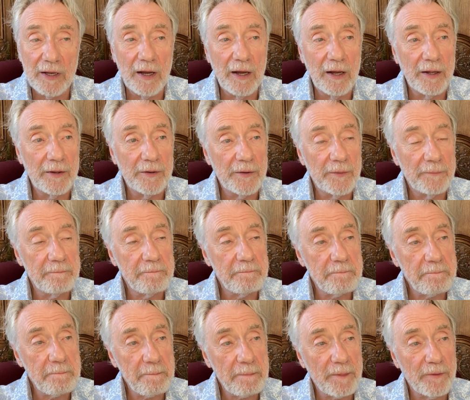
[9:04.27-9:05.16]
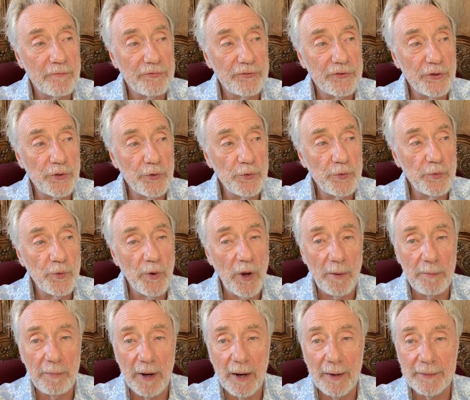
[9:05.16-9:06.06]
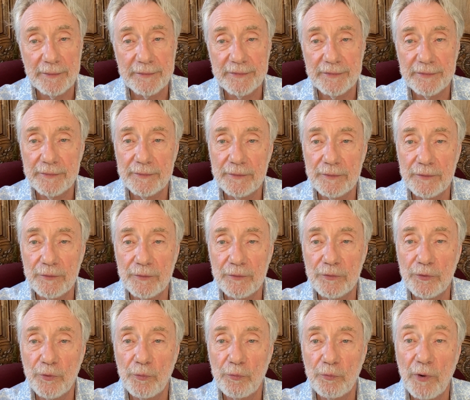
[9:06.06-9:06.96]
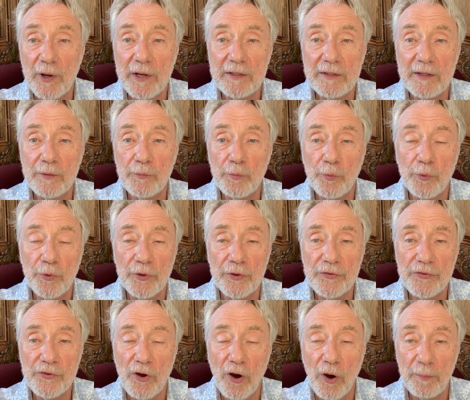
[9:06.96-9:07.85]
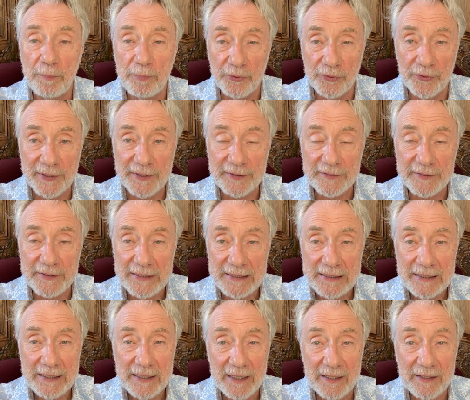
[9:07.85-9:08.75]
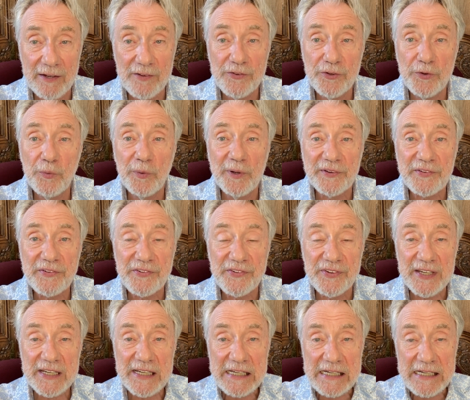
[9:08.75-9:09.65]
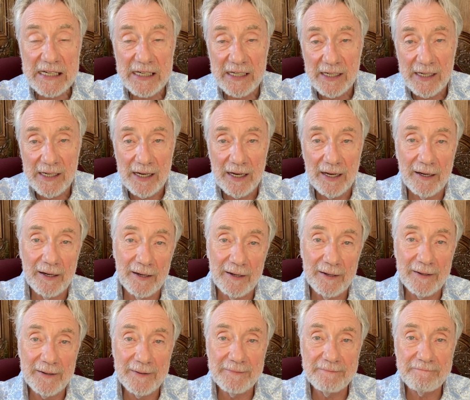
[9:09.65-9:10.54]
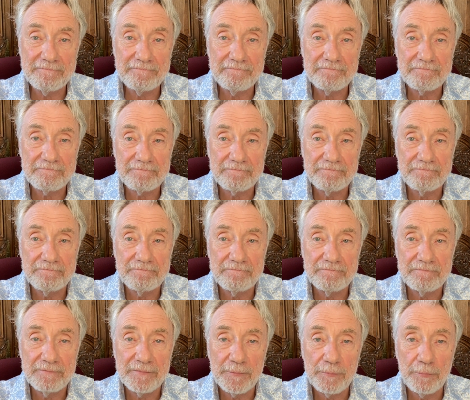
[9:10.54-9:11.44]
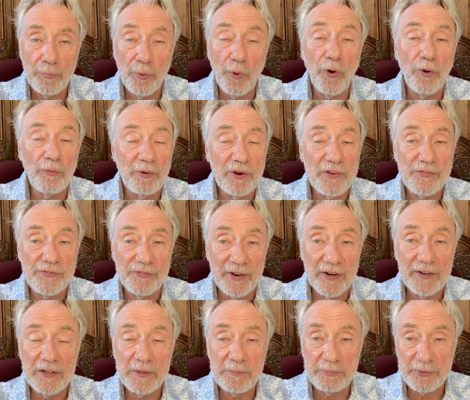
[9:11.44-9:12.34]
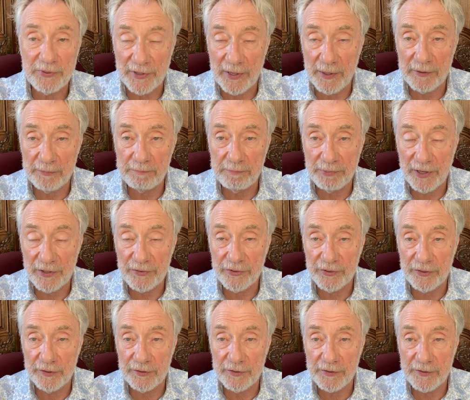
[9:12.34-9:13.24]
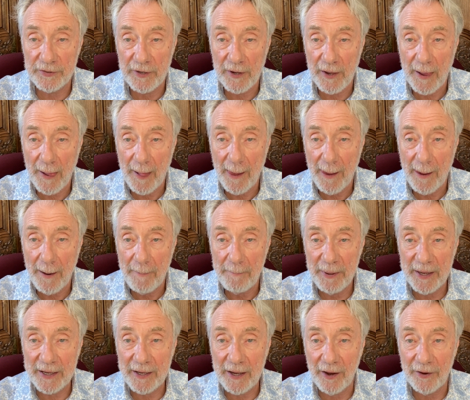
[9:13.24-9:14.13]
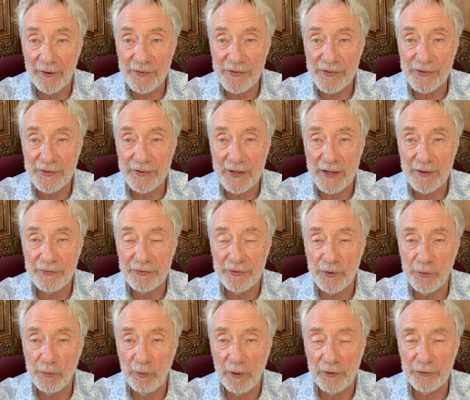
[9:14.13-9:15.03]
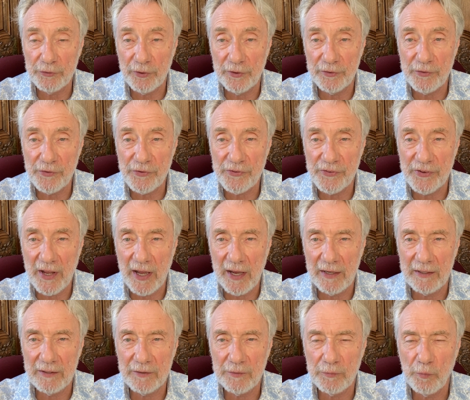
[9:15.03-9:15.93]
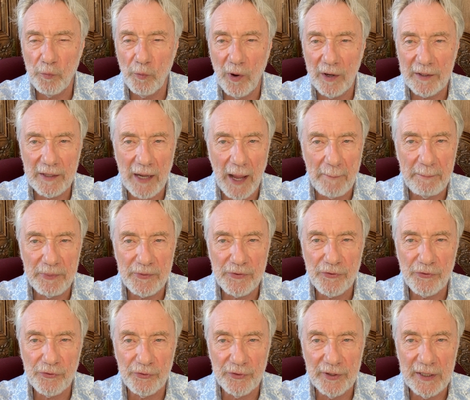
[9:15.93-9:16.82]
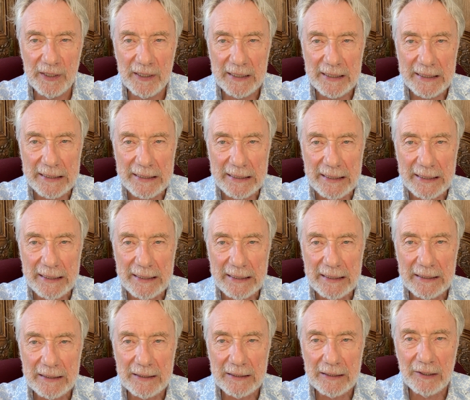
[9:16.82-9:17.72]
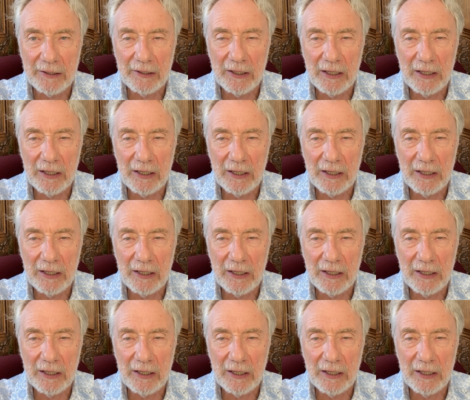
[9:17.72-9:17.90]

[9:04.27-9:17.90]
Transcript: view about the way that words operate. And as you will see, Bohr was very prescient, because if you want to understand what happens really in